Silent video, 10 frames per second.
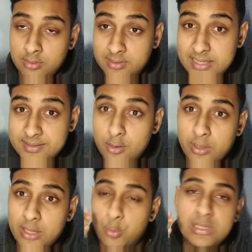says that
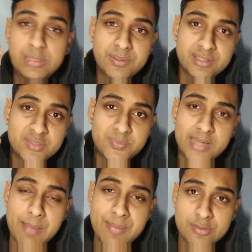okay 20% has been
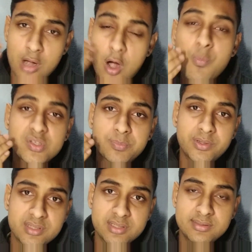damaged or how much
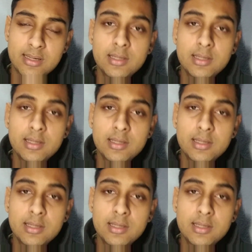percent is,